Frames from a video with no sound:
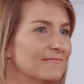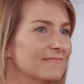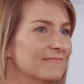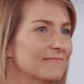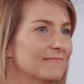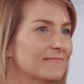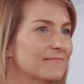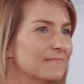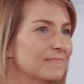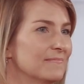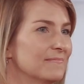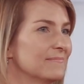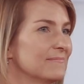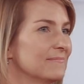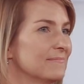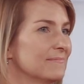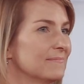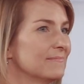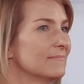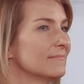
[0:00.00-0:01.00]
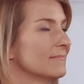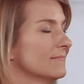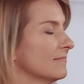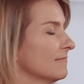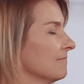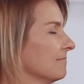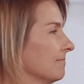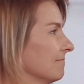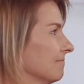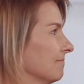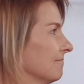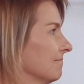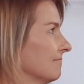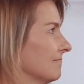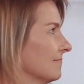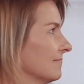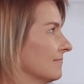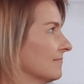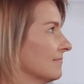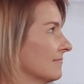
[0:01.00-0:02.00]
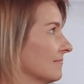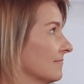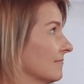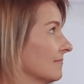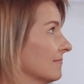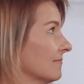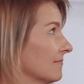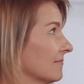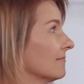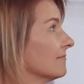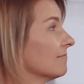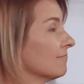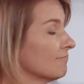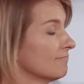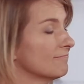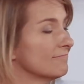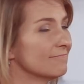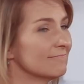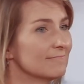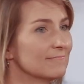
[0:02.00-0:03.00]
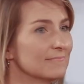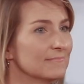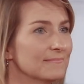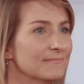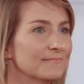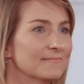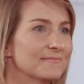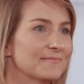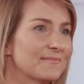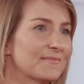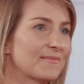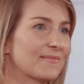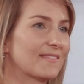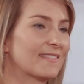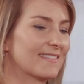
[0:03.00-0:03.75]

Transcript: (not speaking)